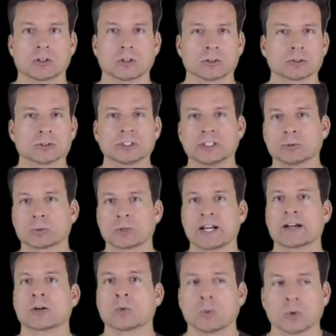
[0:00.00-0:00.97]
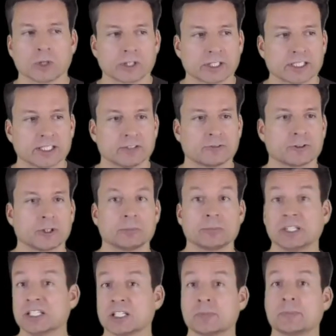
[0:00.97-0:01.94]
early rare work
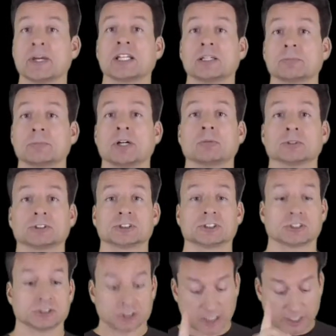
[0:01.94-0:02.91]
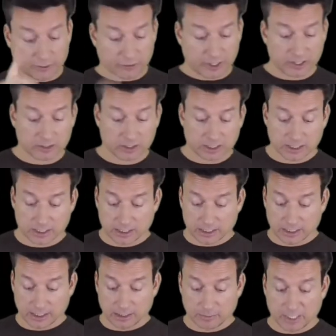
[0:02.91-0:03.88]
from independent publishers, and I found that
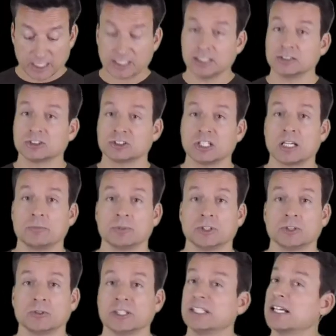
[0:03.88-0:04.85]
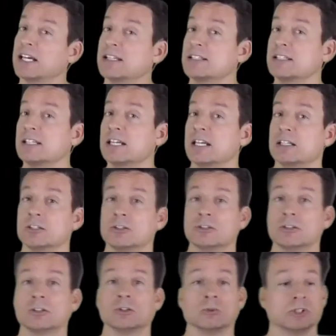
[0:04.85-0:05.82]
he made his debut in
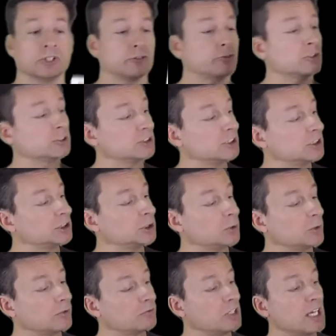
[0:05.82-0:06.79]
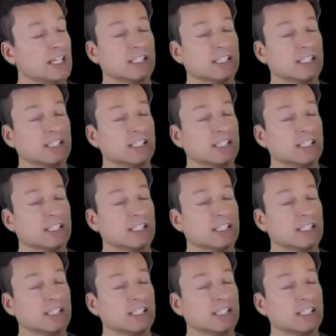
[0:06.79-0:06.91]
1982 in the first issue of